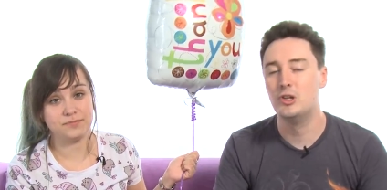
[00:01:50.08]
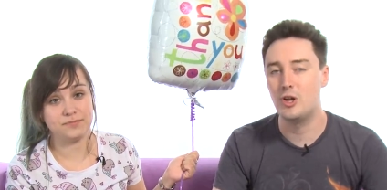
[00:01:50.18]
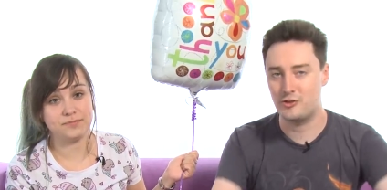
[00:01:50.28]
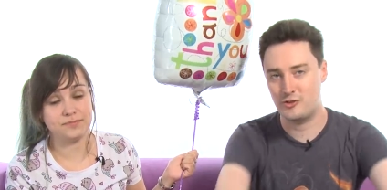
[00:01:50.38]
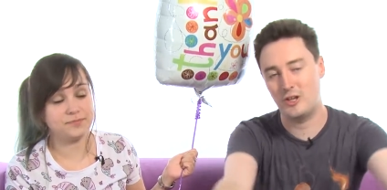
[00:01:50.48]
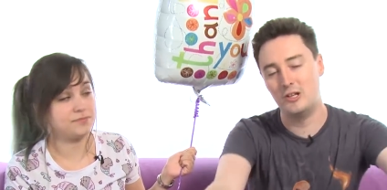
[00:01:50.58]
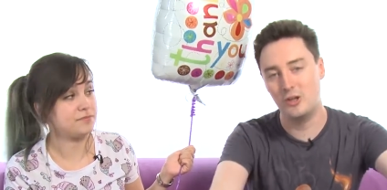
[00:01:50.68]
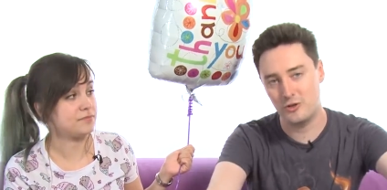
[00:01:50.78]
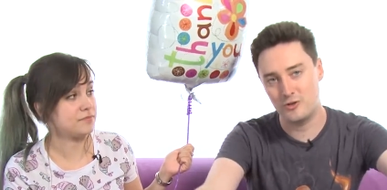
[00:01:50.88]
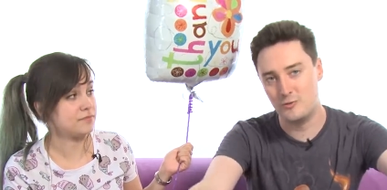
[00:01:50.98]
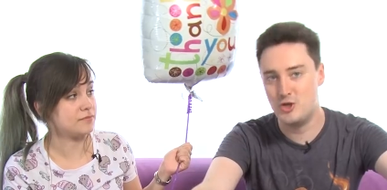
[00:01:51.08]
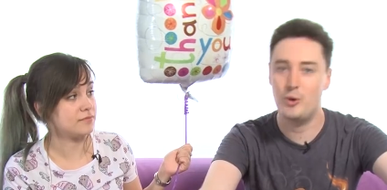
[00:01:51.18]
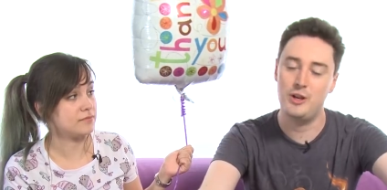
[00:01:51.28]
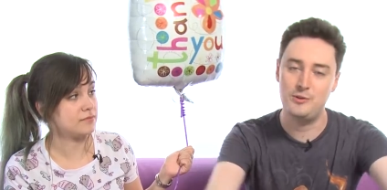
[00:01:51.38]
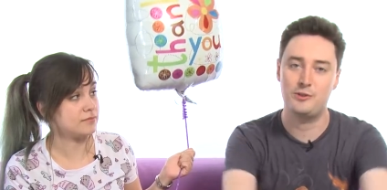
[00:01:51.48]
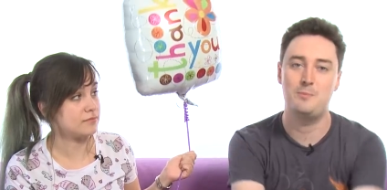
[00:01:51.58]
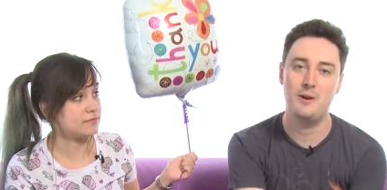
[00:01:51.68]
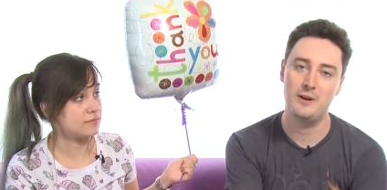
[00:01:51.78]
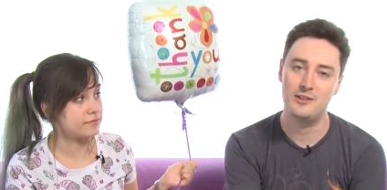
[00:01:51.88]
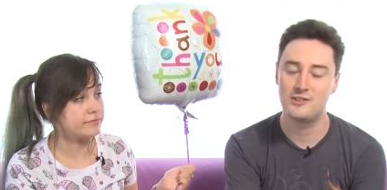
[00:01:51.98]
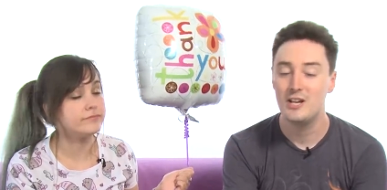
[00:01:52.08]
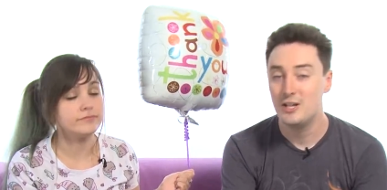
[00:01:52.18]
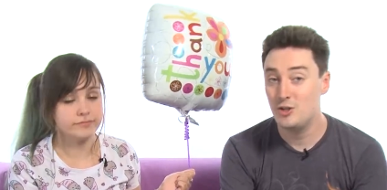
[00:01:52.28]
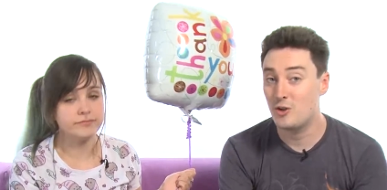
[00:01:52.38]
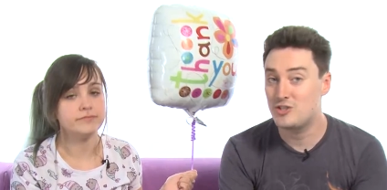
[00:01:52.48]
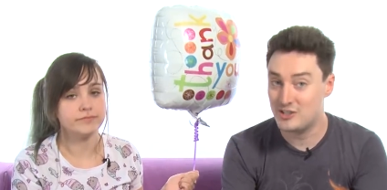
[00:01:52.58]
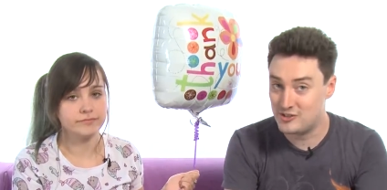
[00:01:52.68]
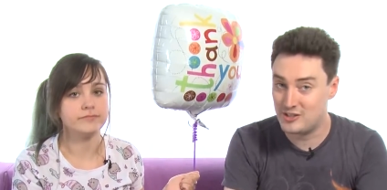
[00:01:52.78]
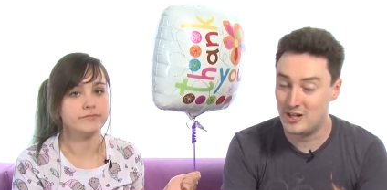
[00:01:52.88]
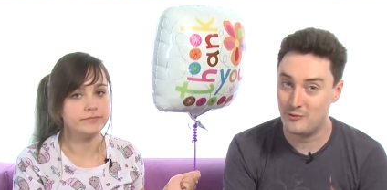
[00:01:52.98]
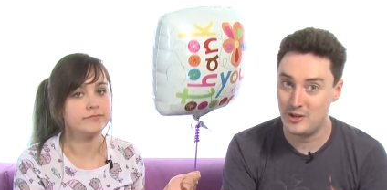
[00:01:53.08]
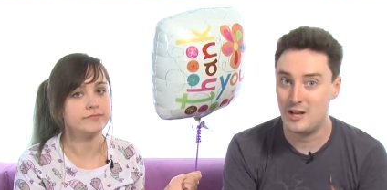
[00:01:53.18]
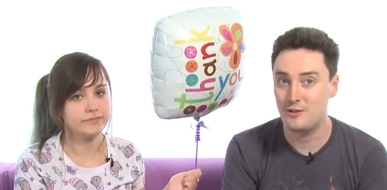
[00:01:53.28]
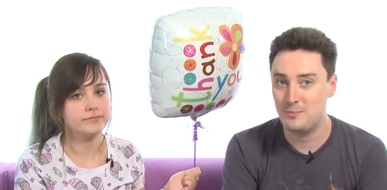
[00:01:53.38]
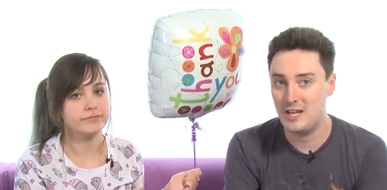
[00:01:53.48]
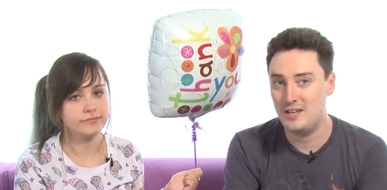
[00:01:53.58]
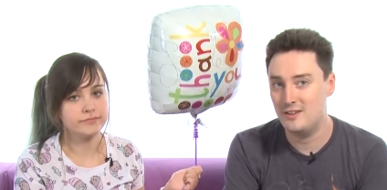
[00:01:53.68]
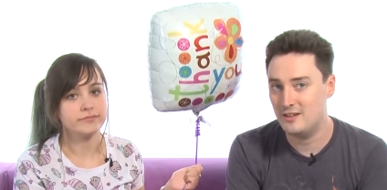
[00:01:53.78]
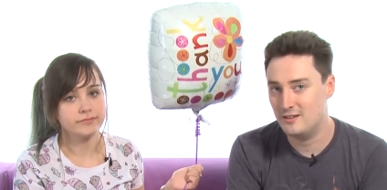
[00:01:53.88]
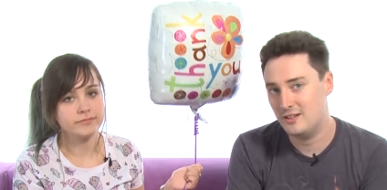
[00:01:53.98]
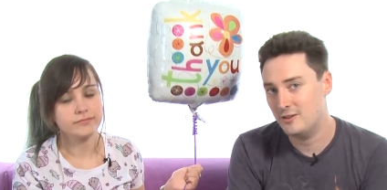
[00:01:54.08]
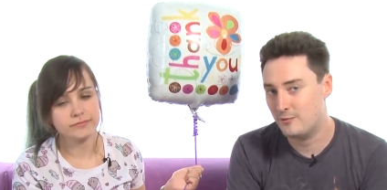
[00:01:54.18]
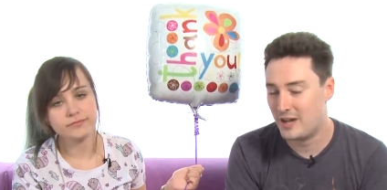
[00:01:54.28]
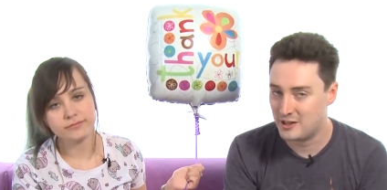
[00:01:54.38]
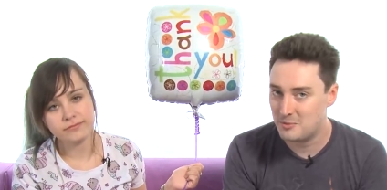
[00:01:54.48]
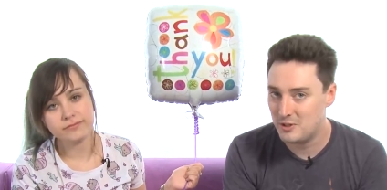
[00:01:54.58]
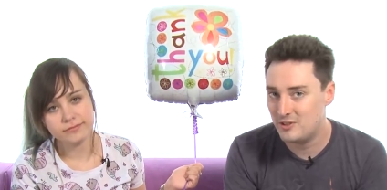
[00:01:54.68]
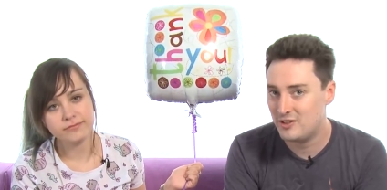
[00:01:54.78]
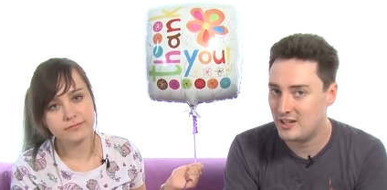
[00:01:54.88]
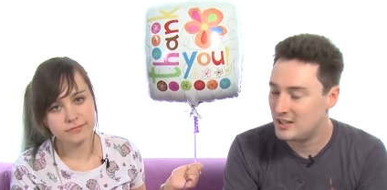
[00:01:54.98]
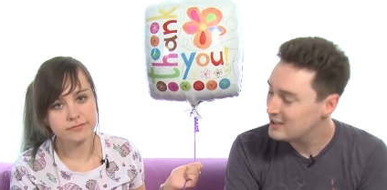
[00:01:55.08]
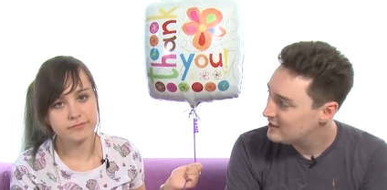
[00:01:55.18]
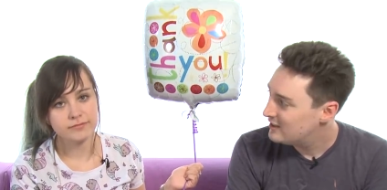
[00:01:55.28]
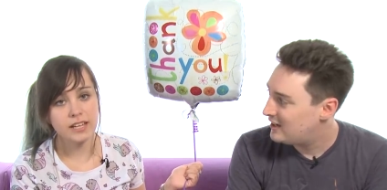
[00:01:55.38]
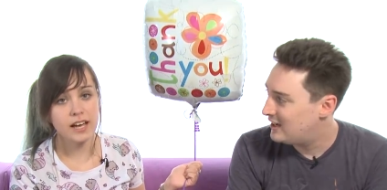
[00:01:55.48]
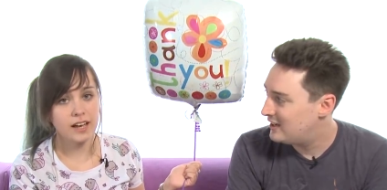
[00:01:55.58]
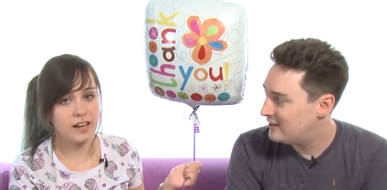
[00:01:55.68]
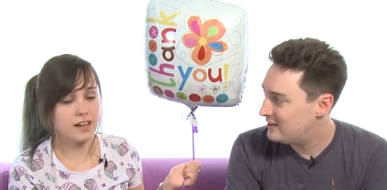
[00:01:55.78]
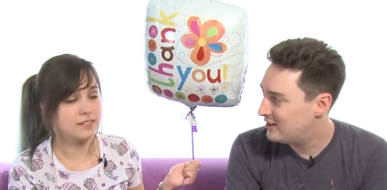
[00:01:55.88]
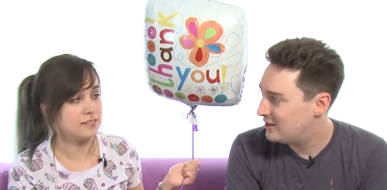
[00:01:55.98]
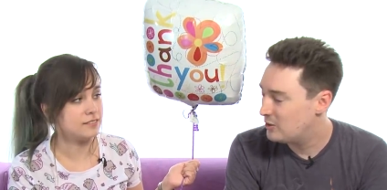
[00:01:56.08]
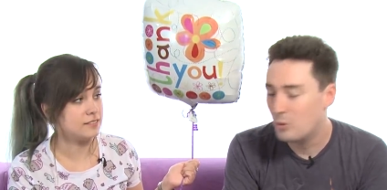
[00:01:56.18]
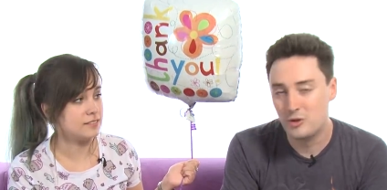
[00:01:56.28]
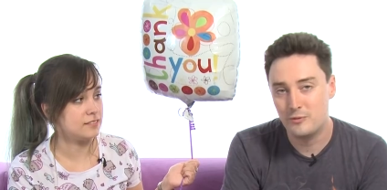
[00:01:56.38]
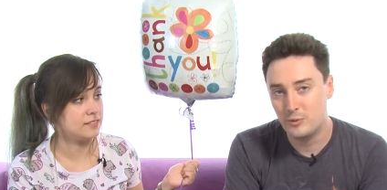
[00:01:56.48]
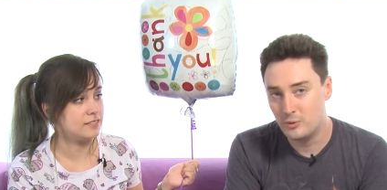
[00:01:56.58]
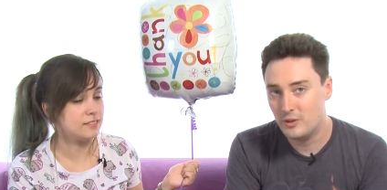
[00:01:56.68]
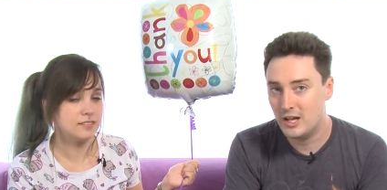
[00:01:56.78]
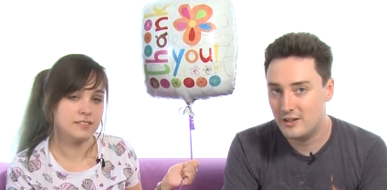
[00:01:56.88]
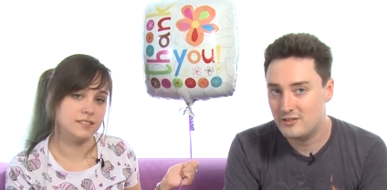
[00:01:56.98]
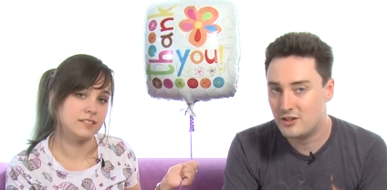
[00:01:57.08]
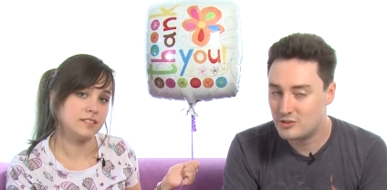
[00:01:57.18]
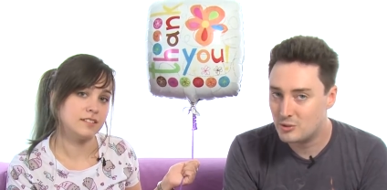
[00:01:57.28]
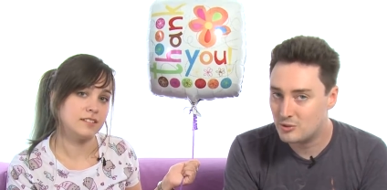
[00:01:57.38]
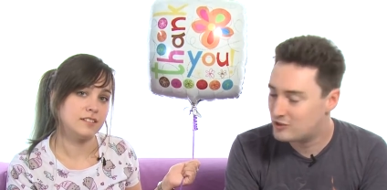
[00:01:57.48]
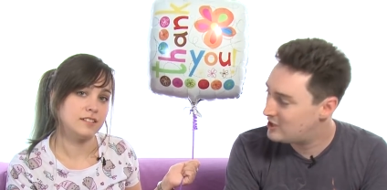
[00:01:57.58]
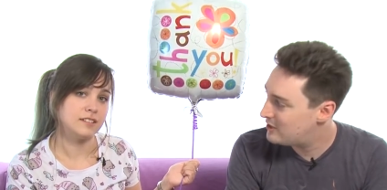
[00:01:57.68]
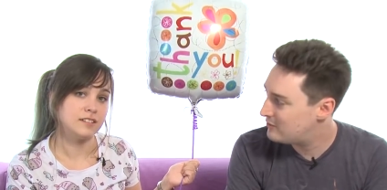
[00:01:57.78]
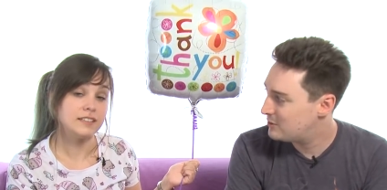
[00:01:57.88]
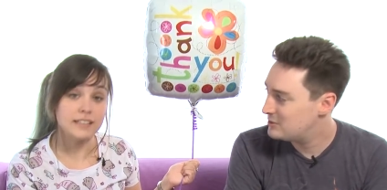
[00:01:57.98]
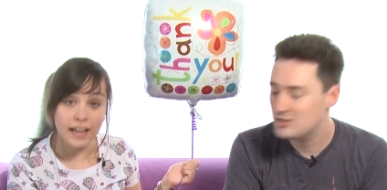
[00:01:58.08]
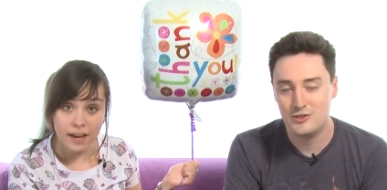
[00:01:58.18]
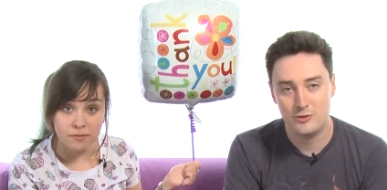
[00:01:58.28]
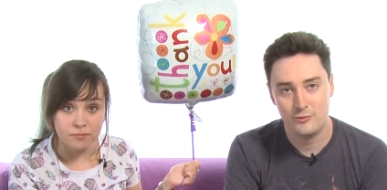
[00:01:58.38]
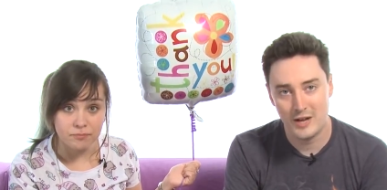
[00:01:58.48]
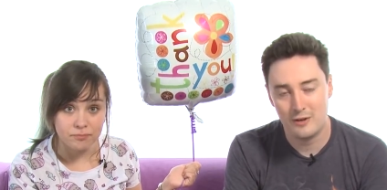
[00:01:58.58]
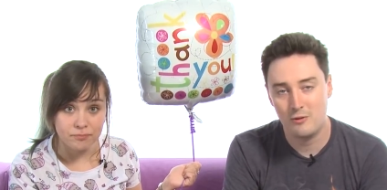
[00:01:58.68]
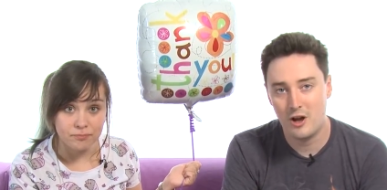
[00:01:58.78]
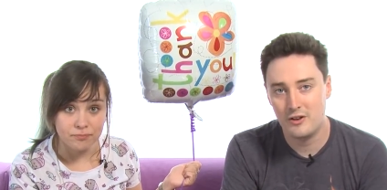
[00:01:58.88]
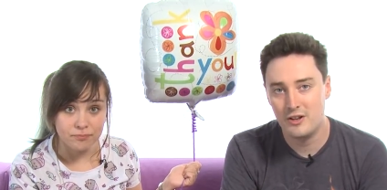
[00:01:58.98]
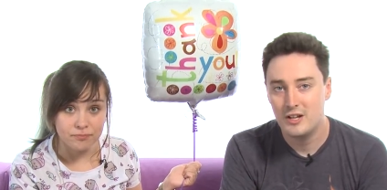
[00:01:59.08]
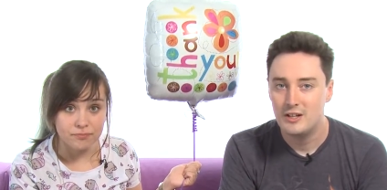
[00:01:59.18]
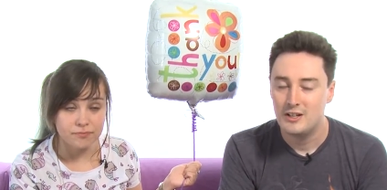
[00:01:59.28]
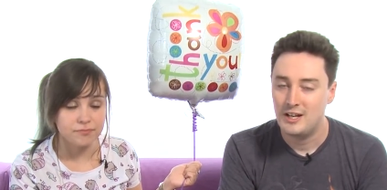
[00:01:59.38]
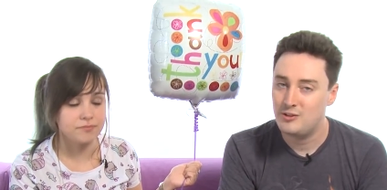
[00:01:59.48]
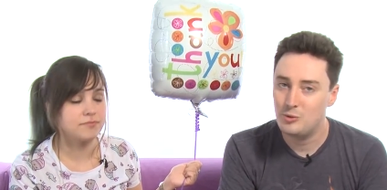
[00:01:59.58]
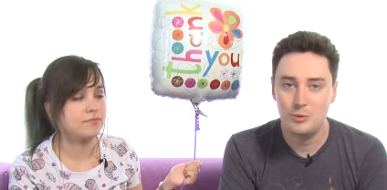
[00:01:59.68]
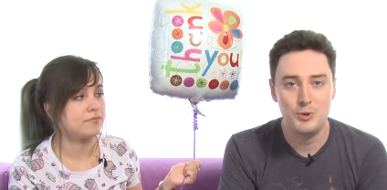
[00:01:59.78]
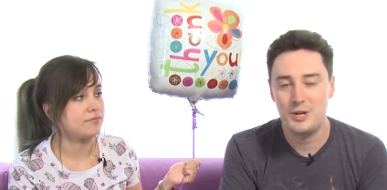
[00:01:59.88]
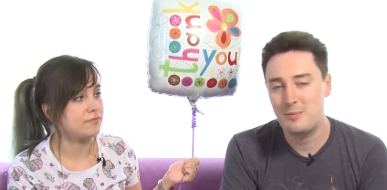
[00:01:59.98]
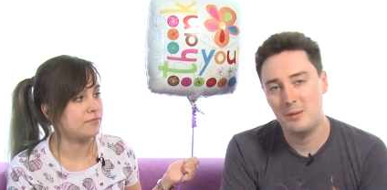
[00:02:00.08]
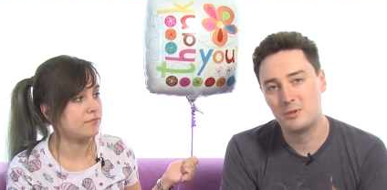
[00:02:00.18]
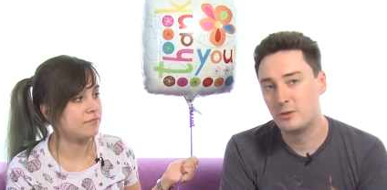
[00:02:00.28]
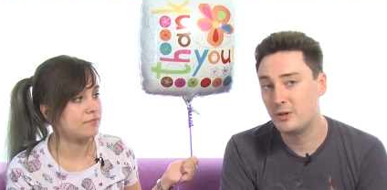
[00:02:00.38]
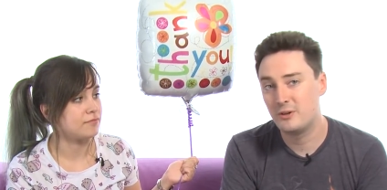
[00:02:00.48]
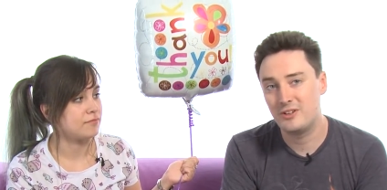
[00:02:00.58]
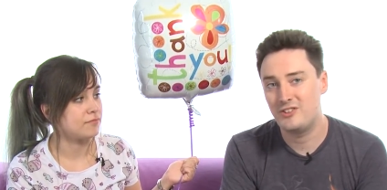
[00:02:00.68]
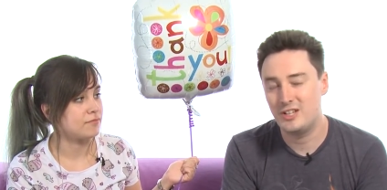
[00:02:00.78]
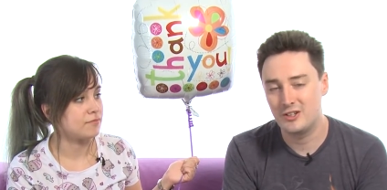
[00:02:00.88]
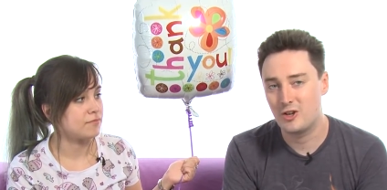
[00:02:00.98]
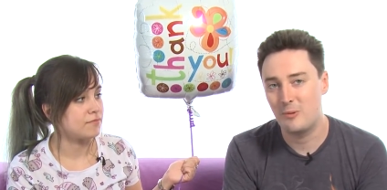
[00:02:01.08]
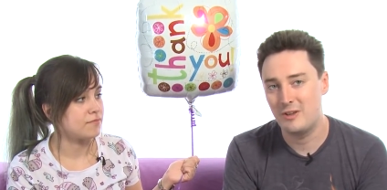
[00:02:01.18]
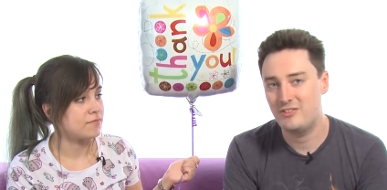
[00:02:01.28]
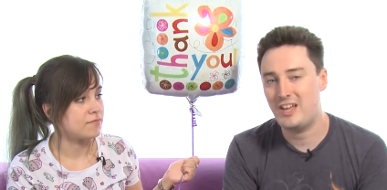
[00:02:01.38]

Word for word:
Speaker 1: lots and lots of joy to experience, not just in our videos, but in the fan community, in our wonderful Discord server, which is fan run. And to all the brilliant people who we always see in the comments,